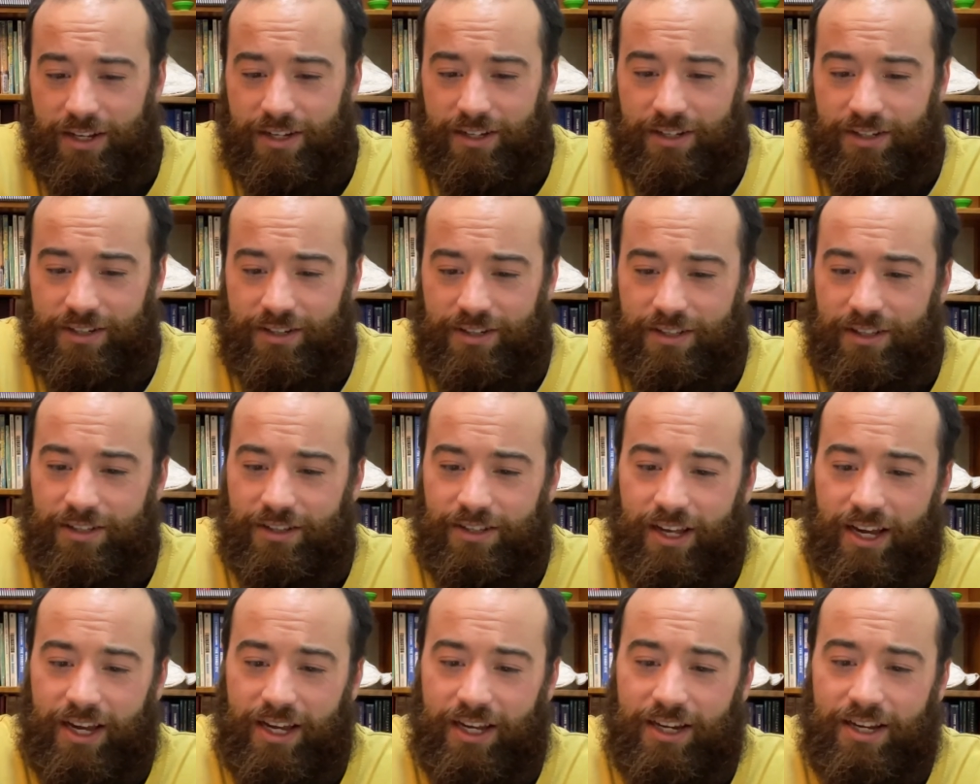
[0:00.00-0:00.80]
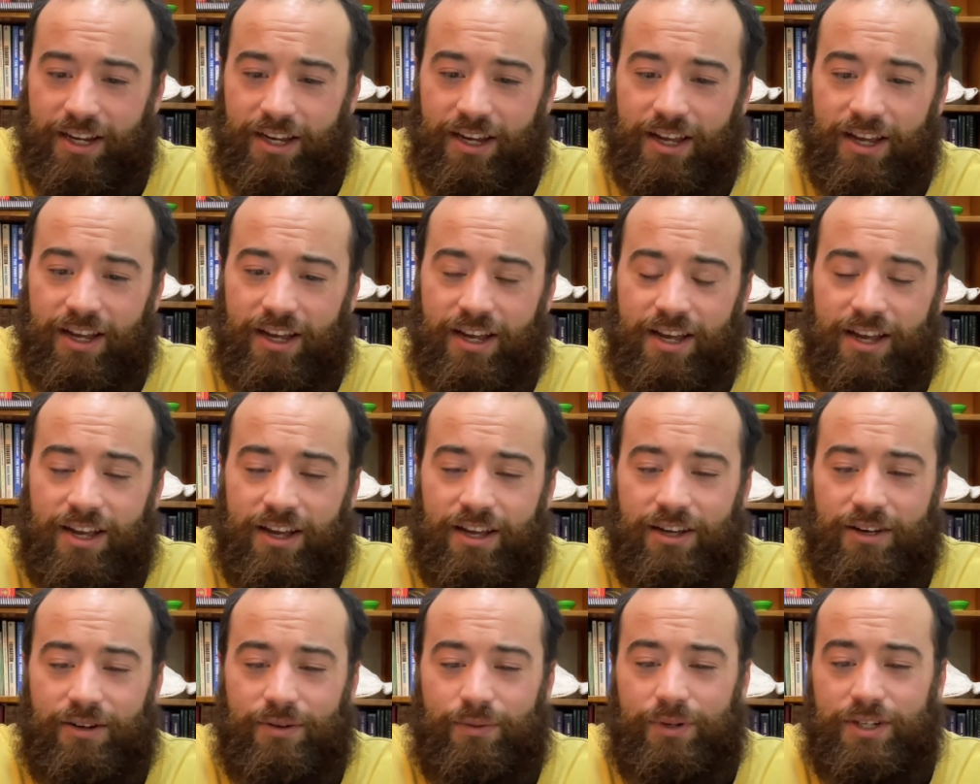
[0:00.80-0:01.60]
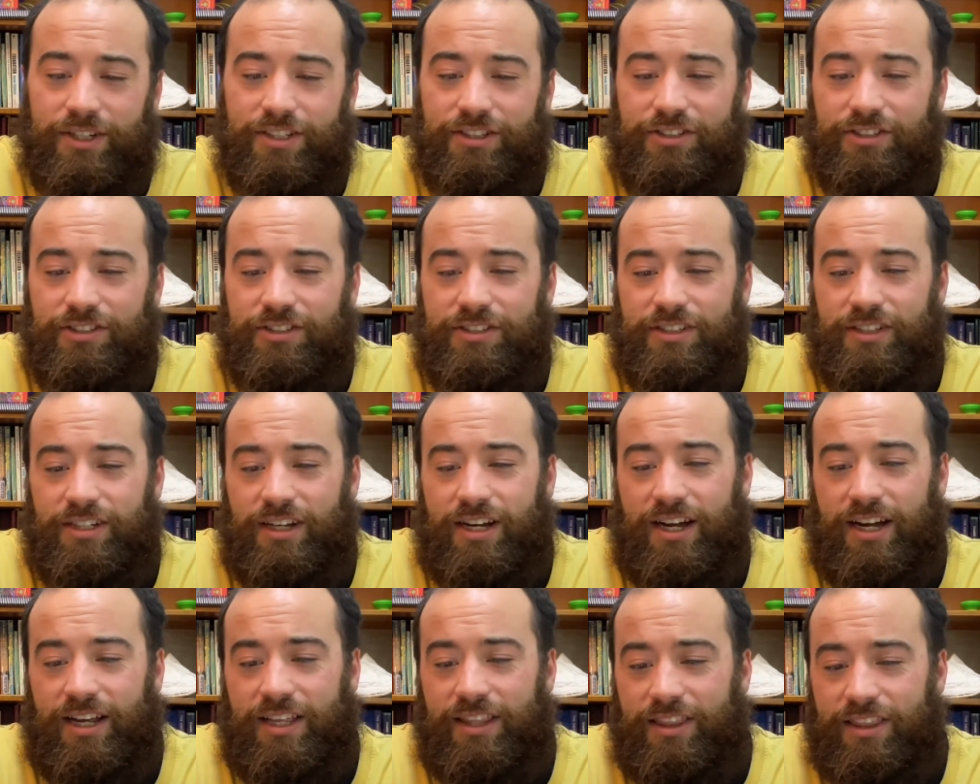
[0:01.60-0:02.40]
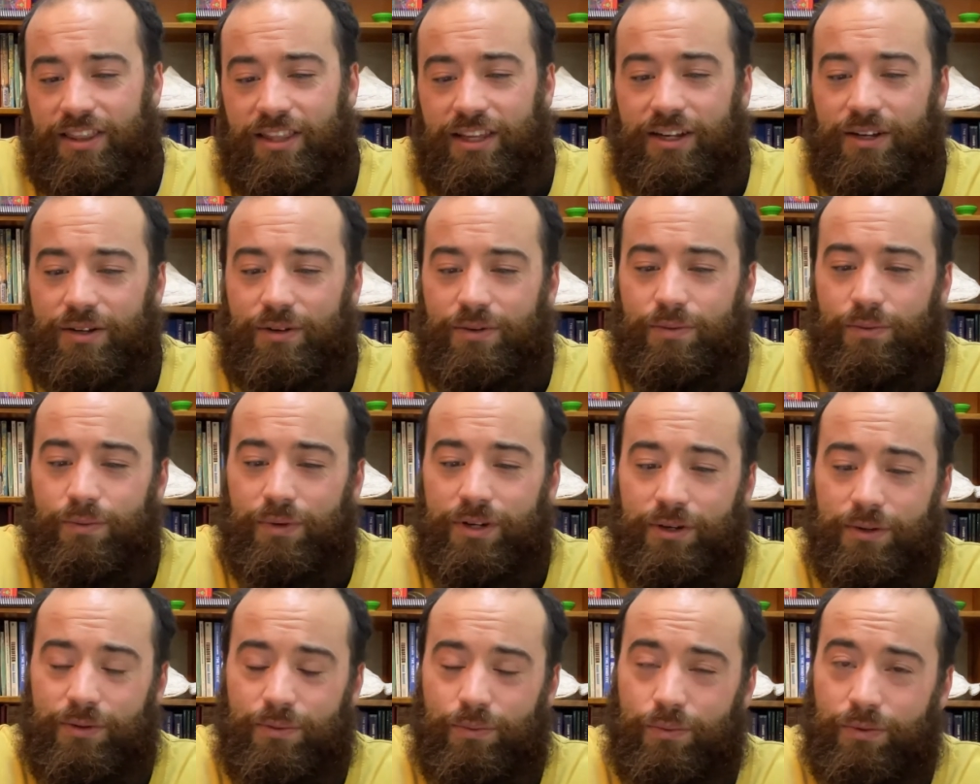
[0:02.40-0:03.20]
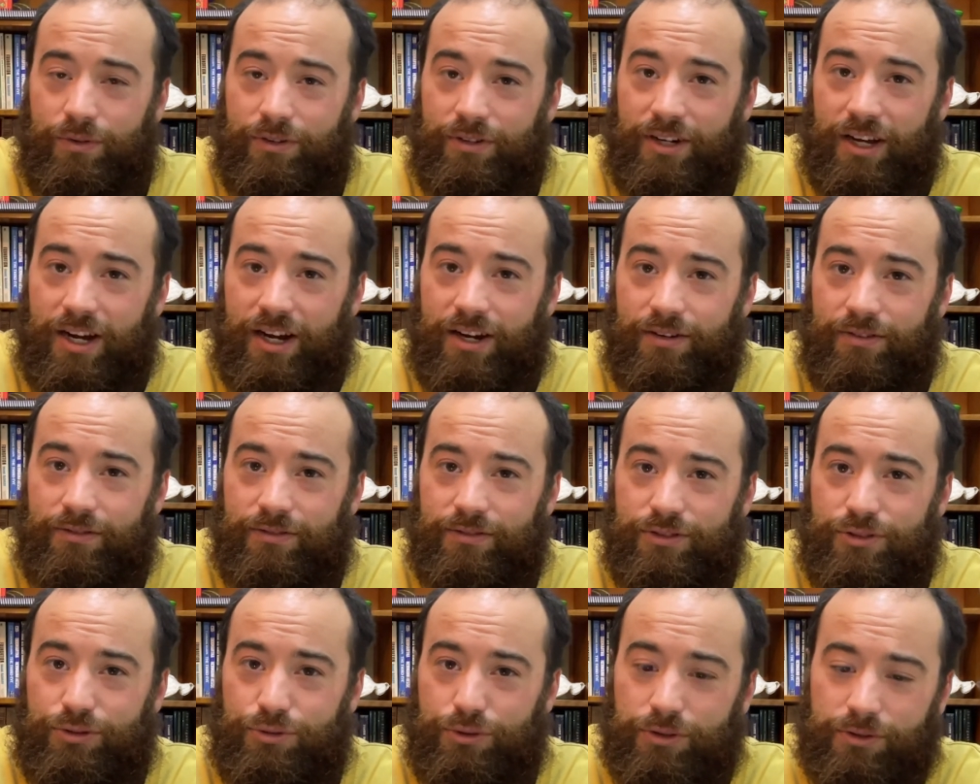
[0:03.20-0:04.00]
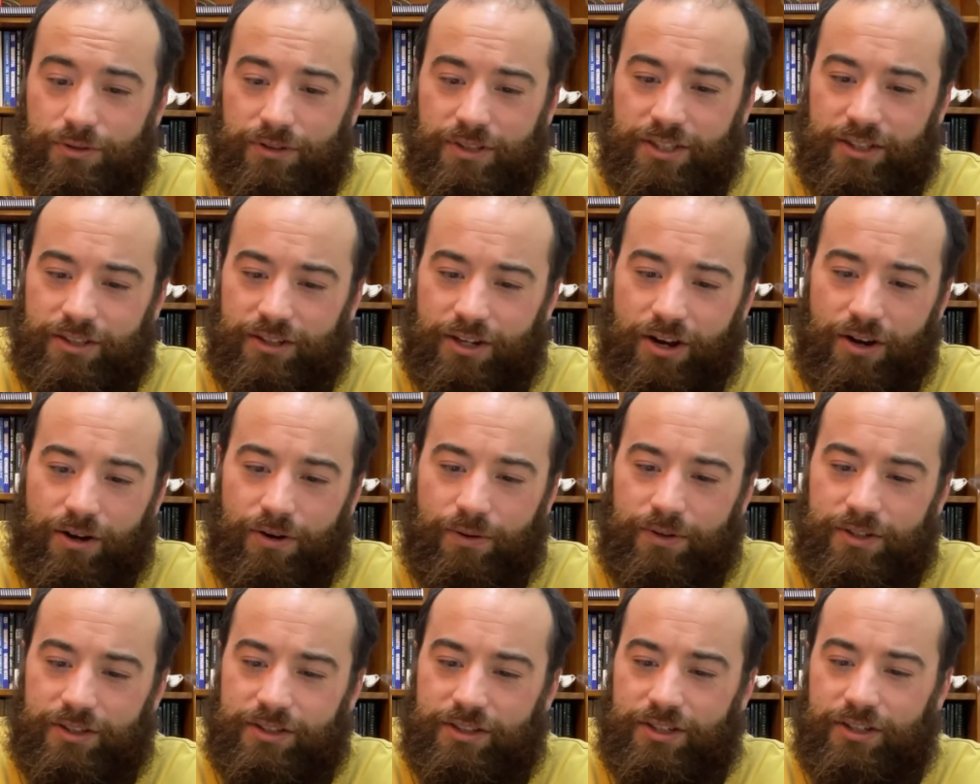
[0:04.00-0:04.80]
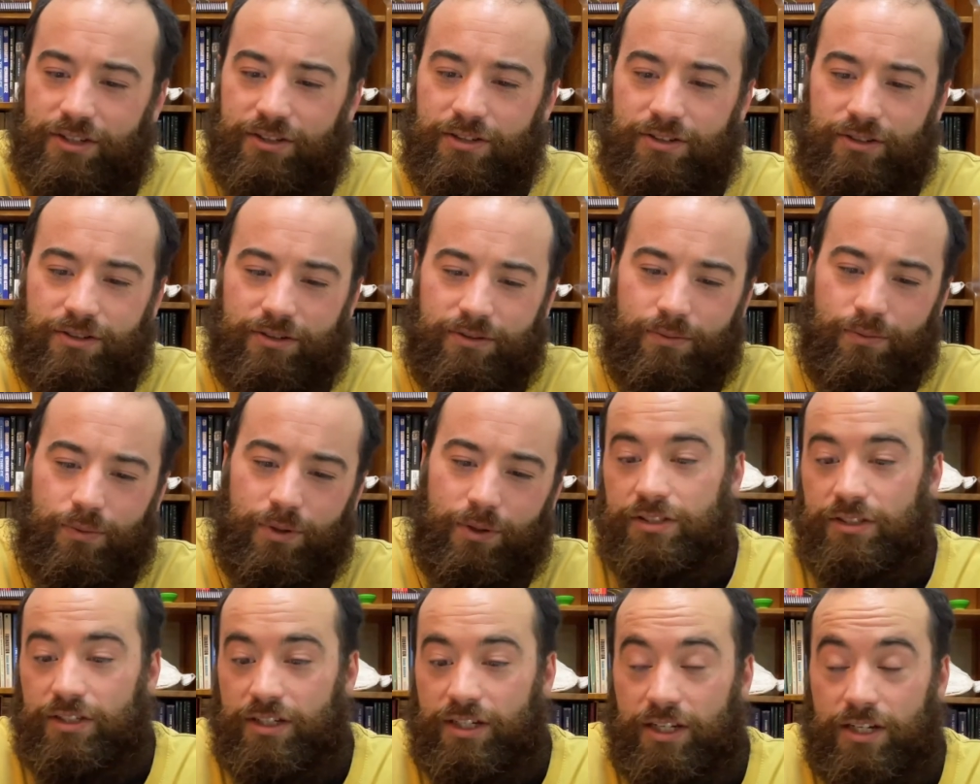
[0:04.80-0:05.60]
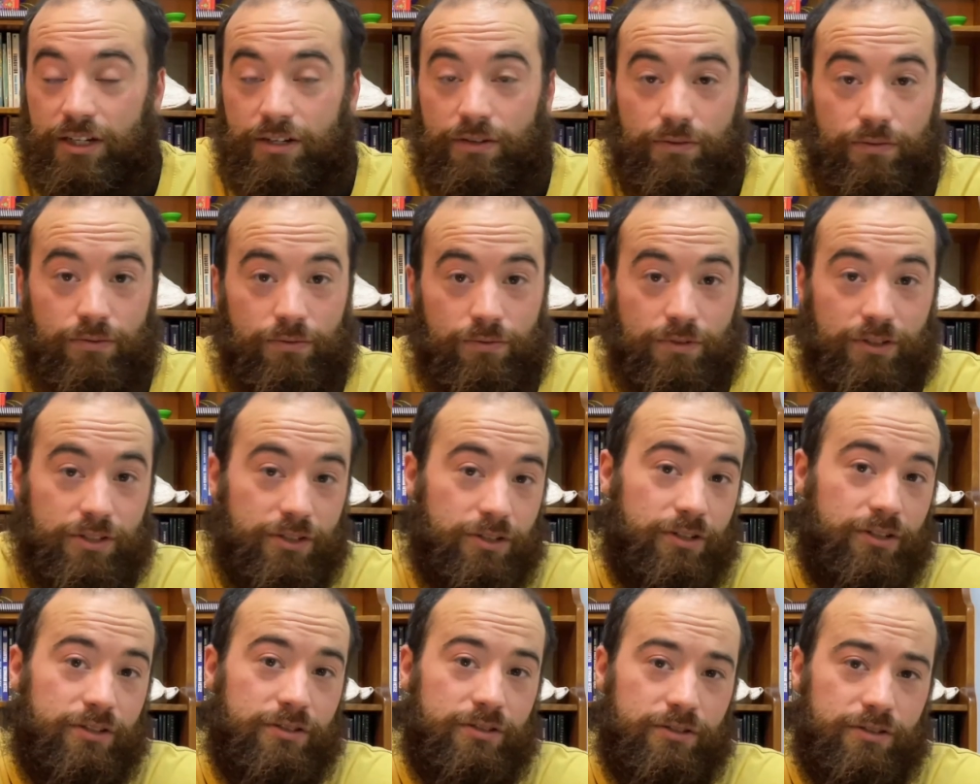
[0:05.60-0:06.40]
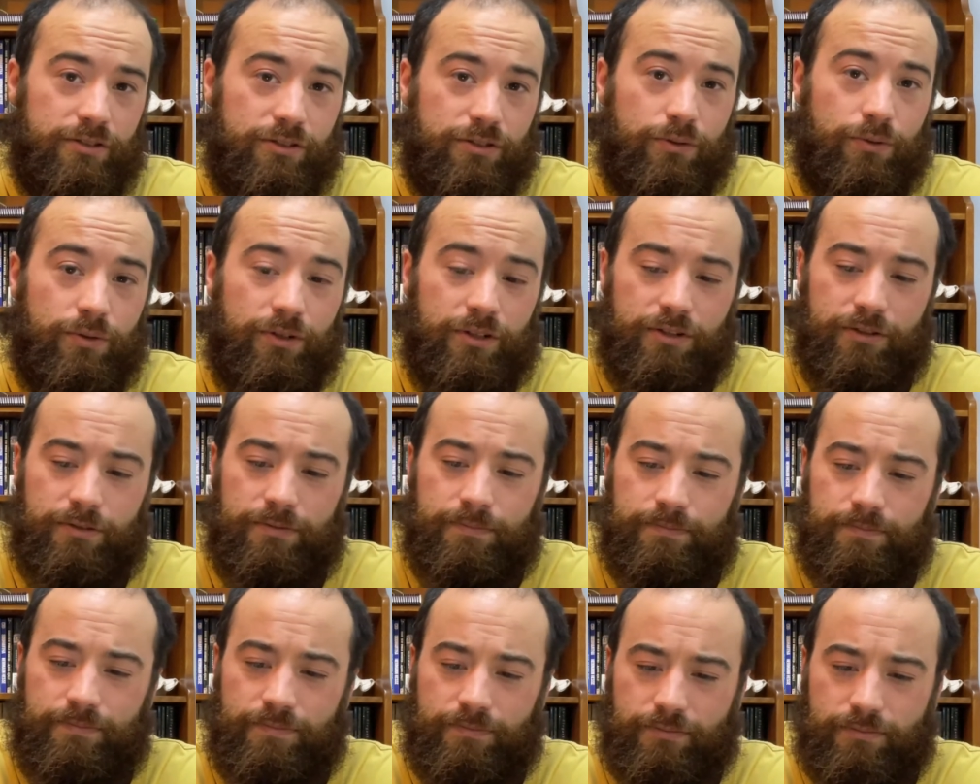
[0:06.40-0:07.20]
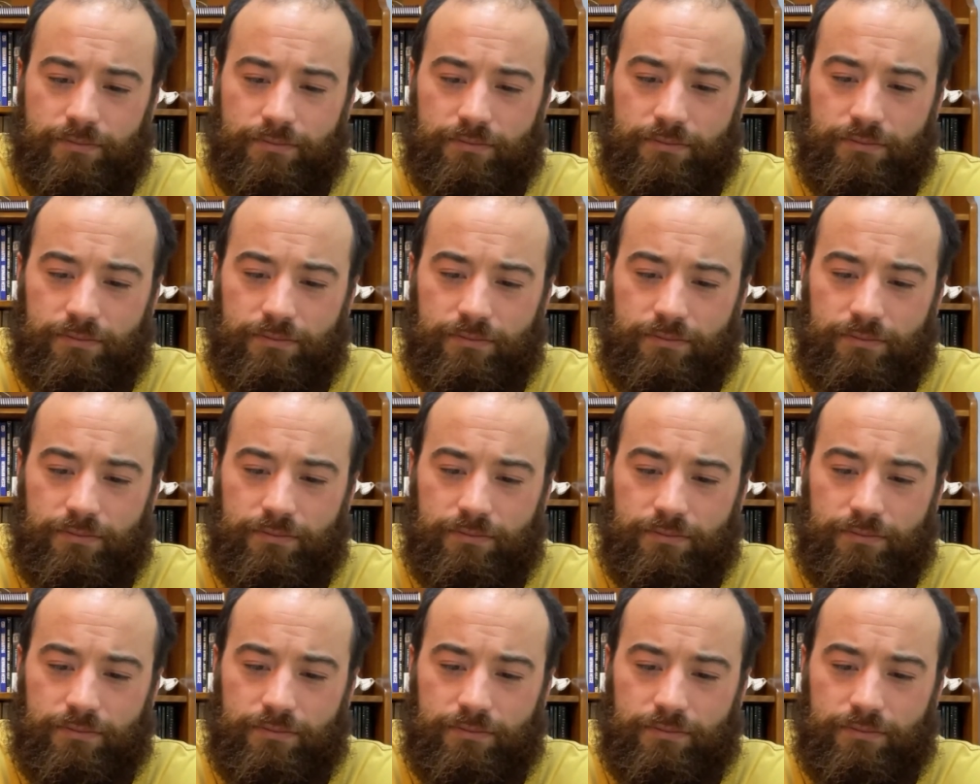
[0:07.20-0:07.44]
And the like, which I think we will not truly know until we once again return to the soil.